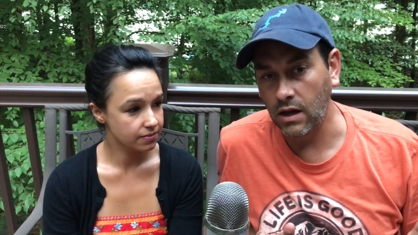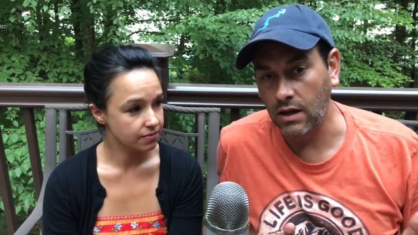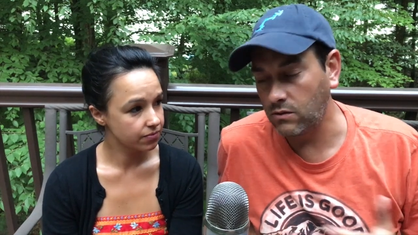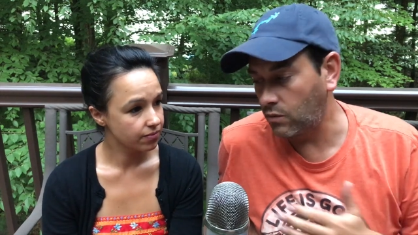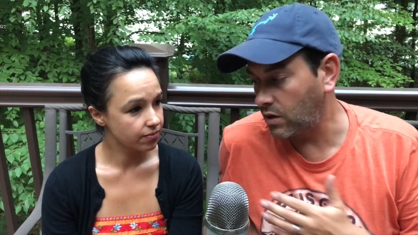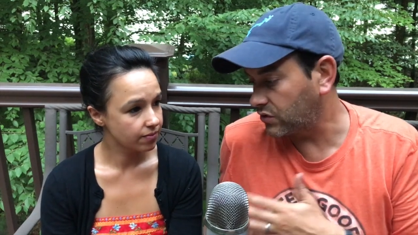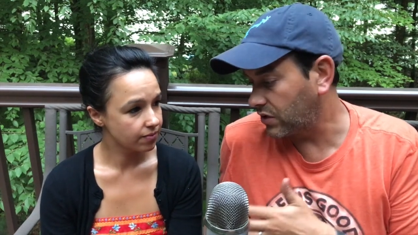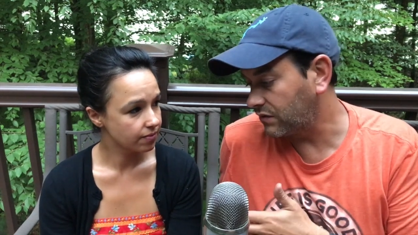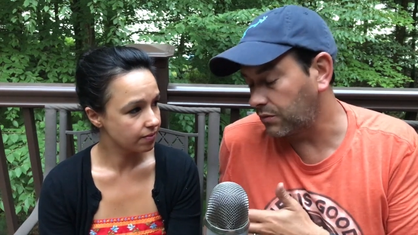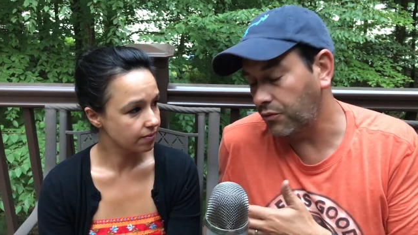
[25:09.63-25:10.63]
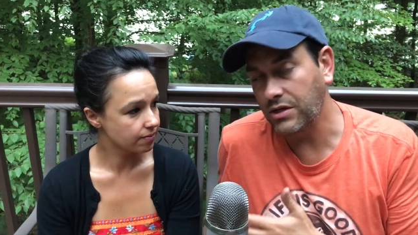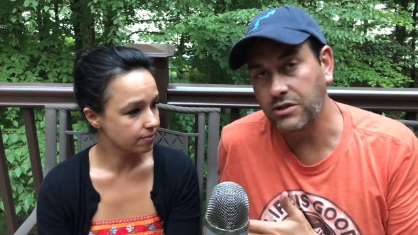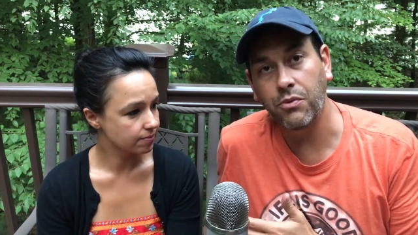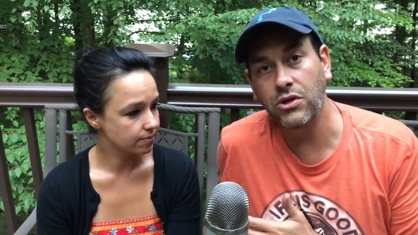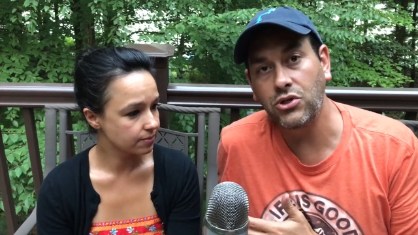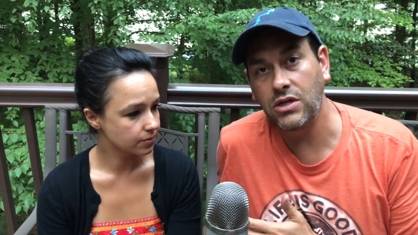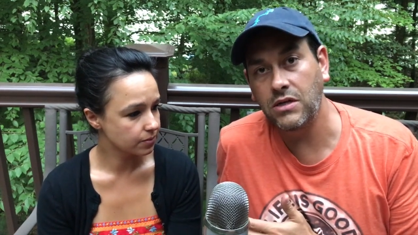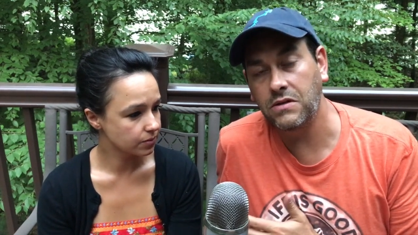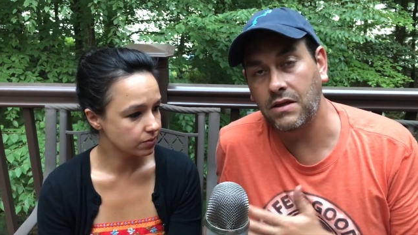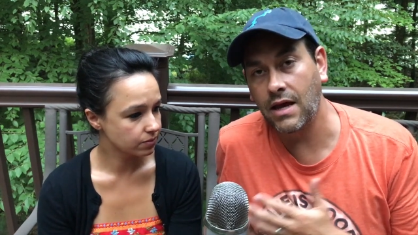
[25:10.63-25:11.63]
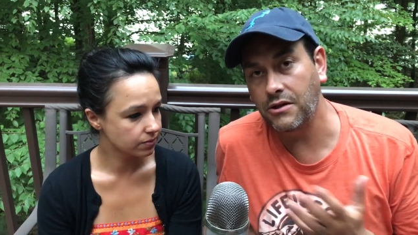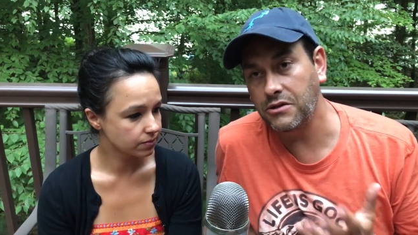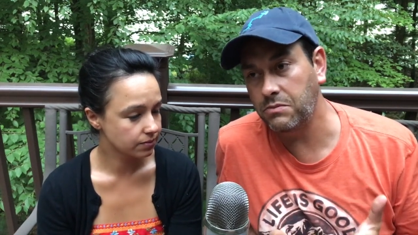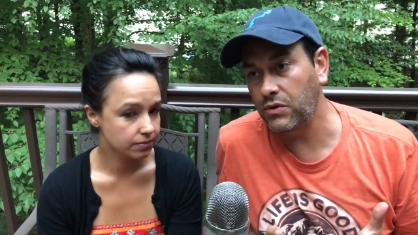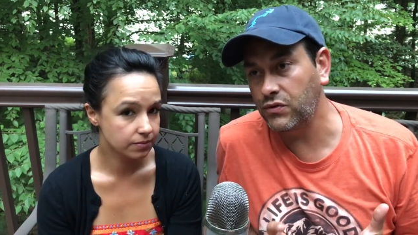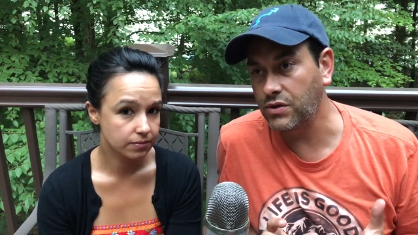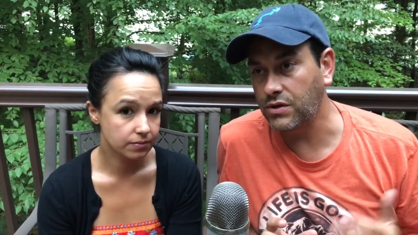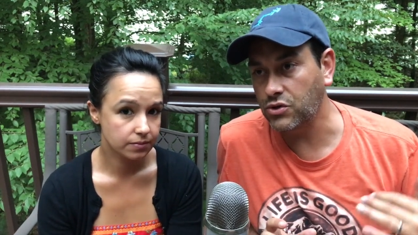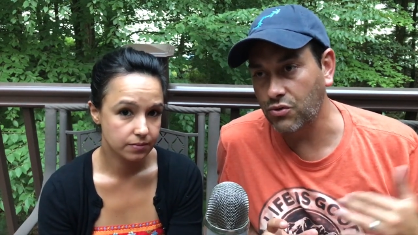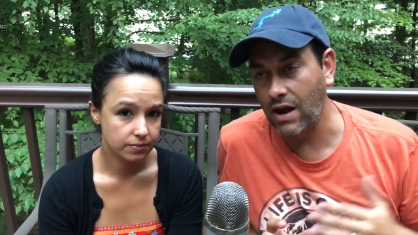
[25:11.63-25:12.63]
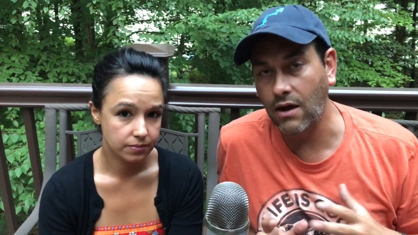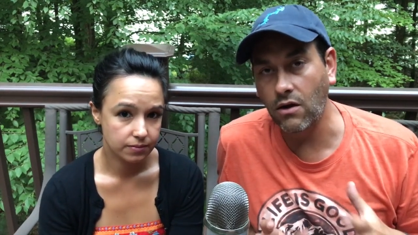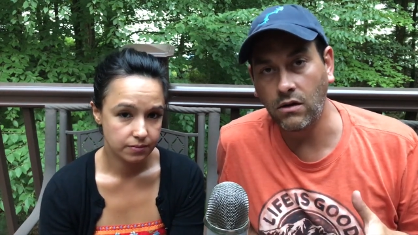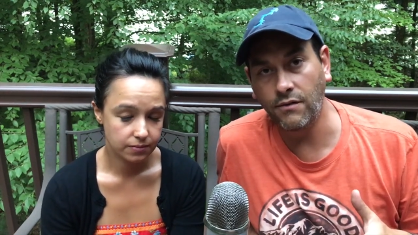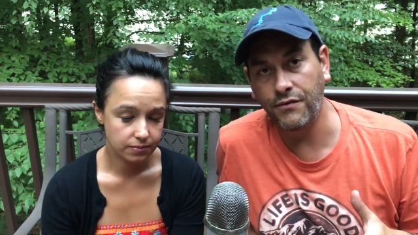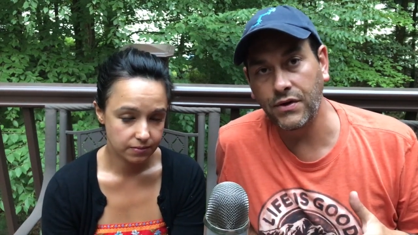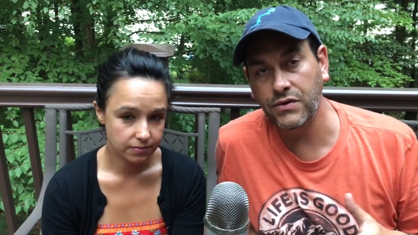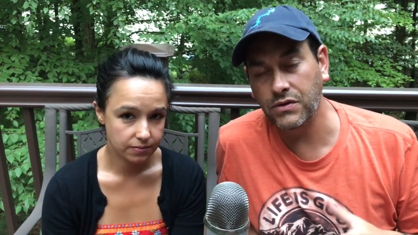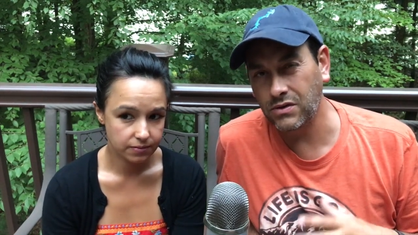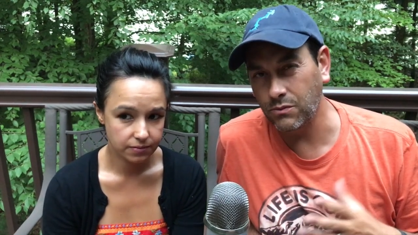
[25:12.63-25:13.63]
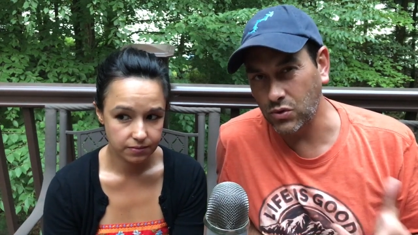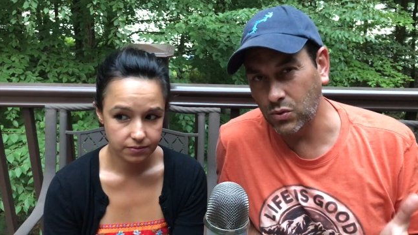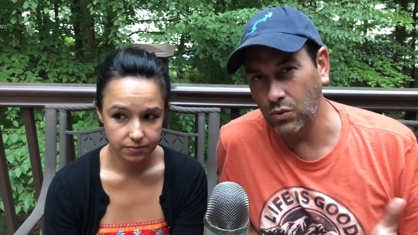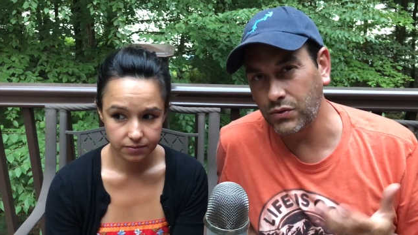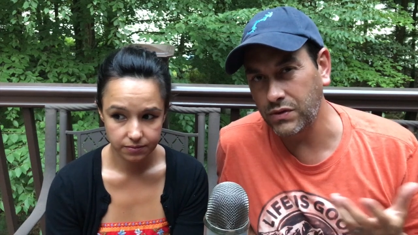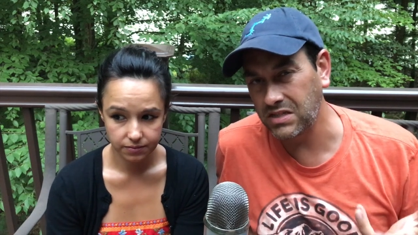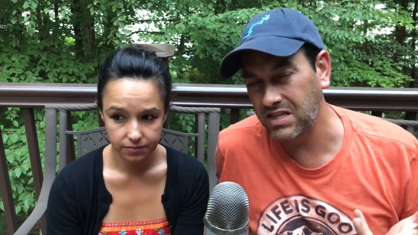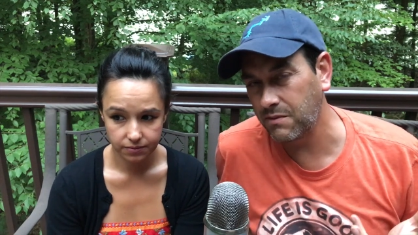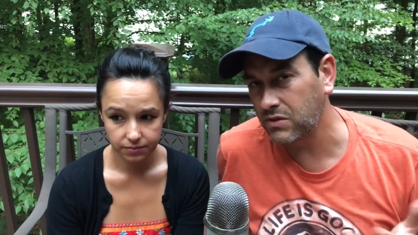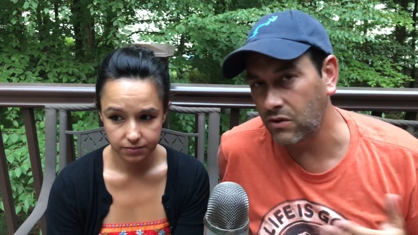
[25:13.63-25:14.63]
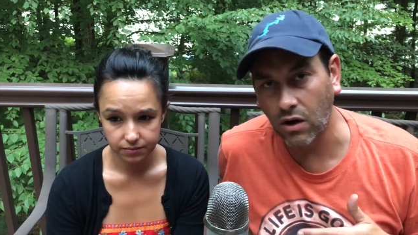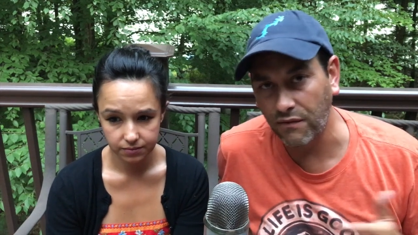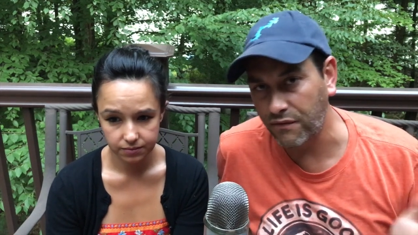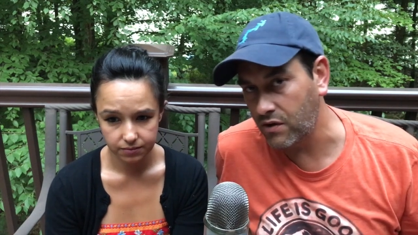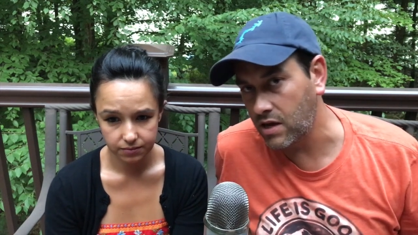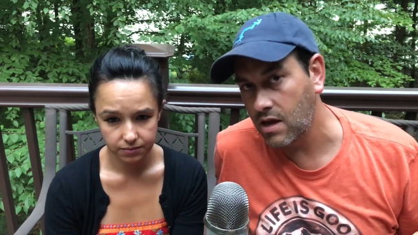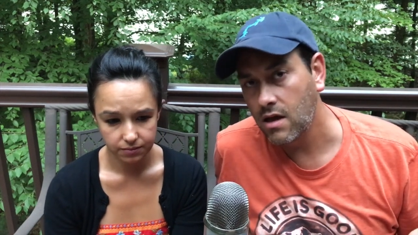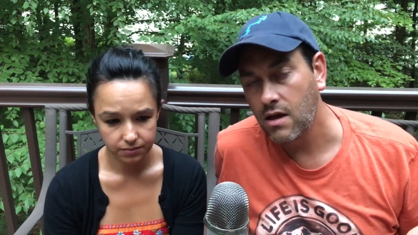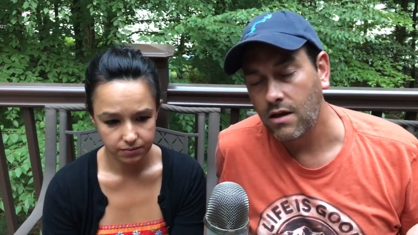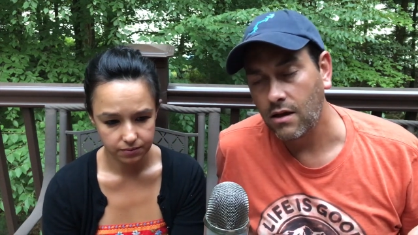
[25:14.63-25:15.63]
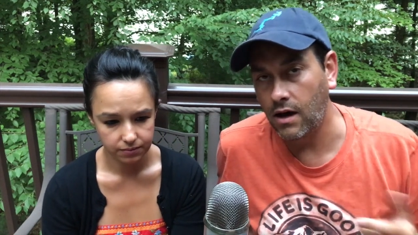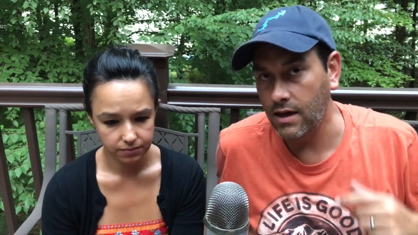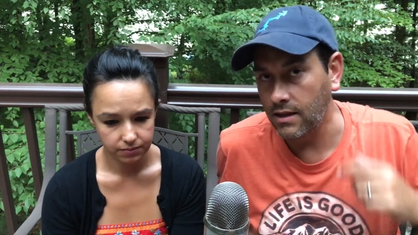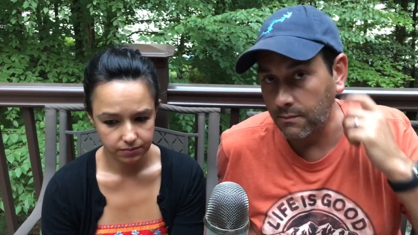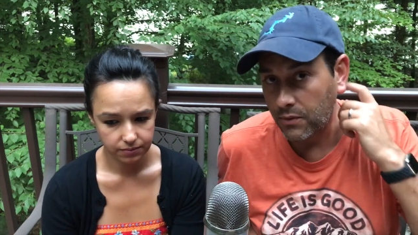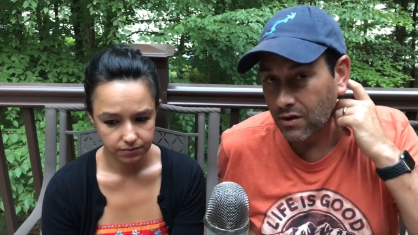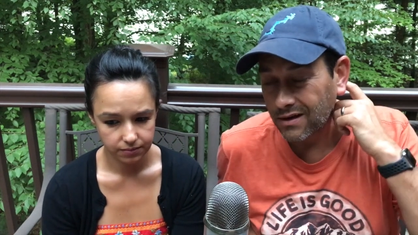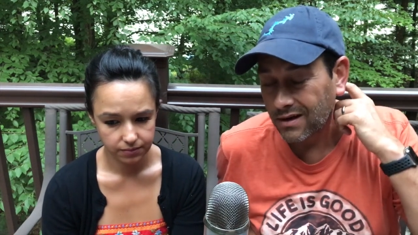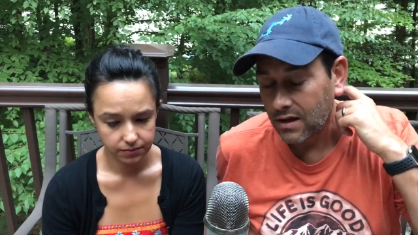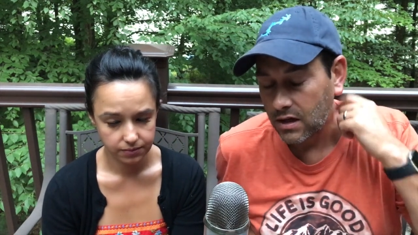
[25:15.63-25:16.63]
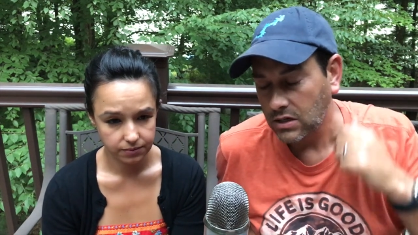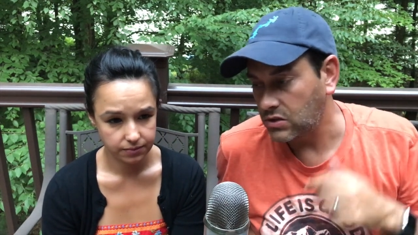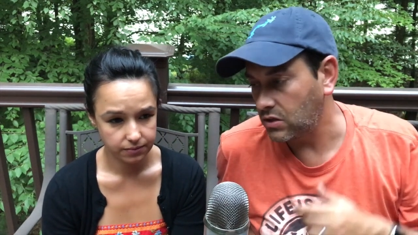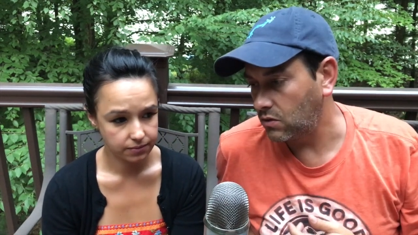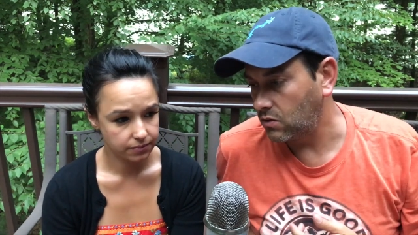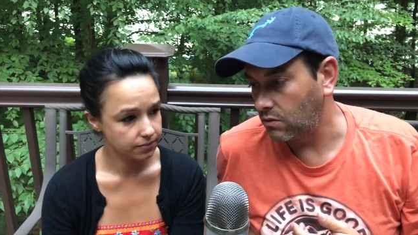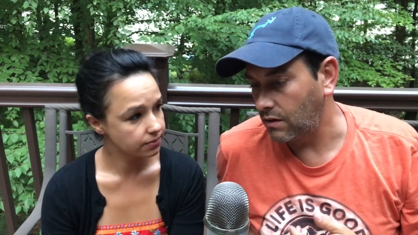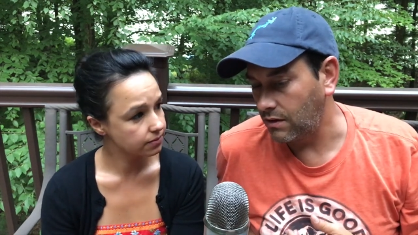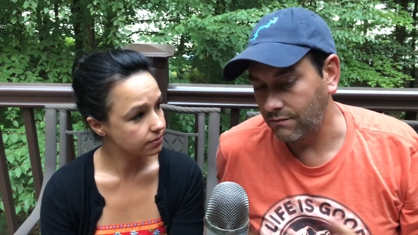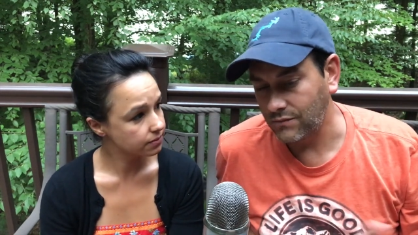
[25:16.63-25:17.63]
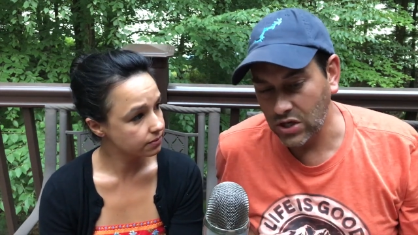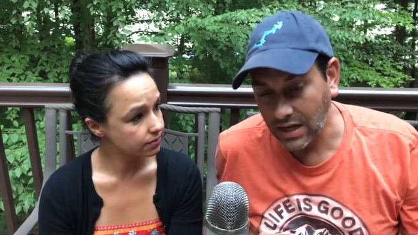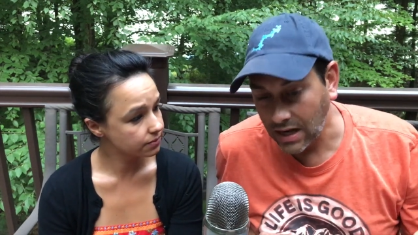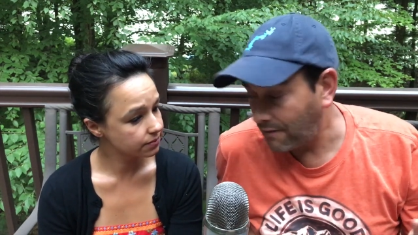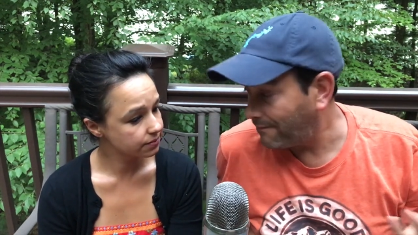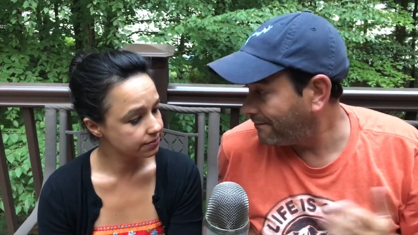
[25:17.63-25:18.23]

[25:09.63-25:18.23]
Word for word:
Speaker 1: And we also have some great spreadsheets that Natali's built so you can track all of this and some tools and tips, and they're all free uh, in the book. So check it out.